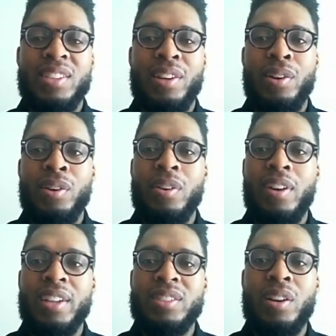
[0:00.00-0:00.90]

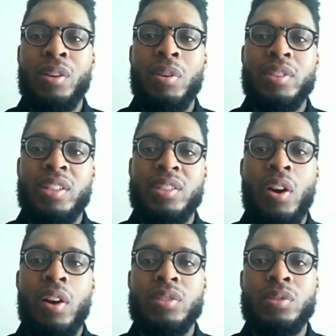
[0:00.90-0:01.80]
So I started going to this
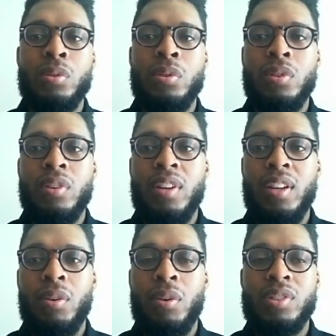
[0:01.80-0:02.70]
art school
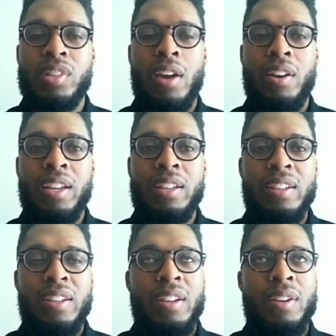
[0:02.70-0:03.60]
in Orange County,
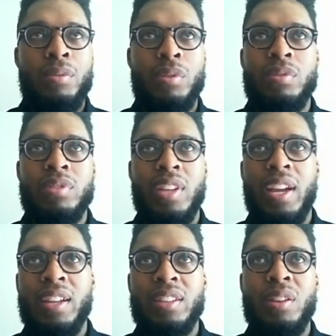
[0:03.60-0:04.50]
which was
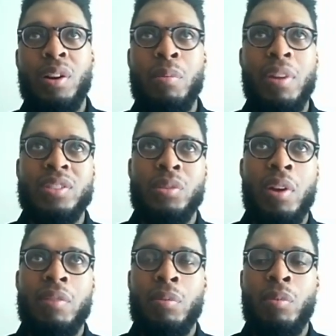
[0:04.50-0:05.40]
like 30 minutes
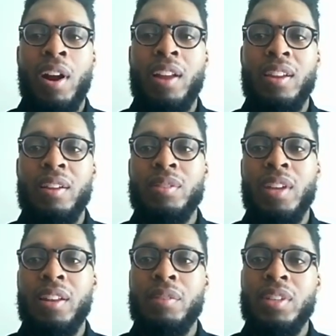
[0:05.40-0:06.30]
away from where I lived.
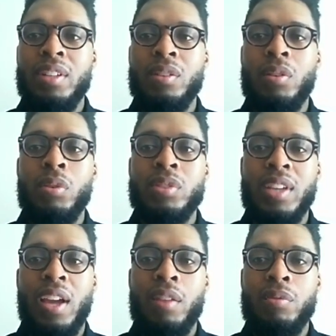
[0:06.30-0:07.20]
I lived in
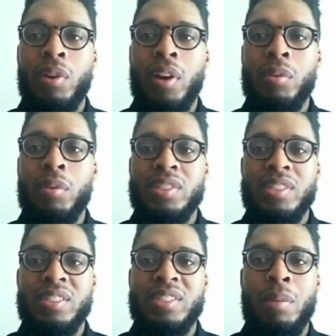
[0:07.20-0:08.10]
Colton, California, which
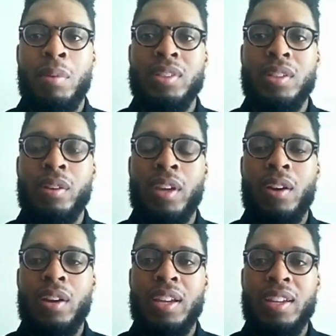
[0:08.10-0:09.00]
is in San Bernardino
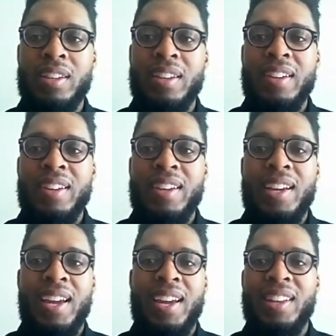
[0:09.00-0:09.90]
County.
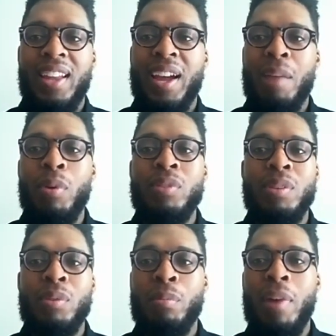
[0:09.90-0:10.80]
And like I moved
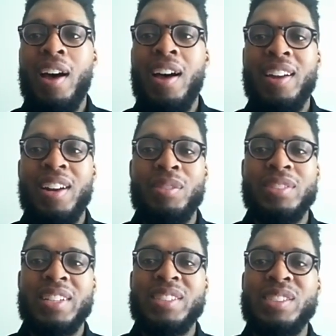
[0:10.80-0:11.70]
in with my aunt, and I was like,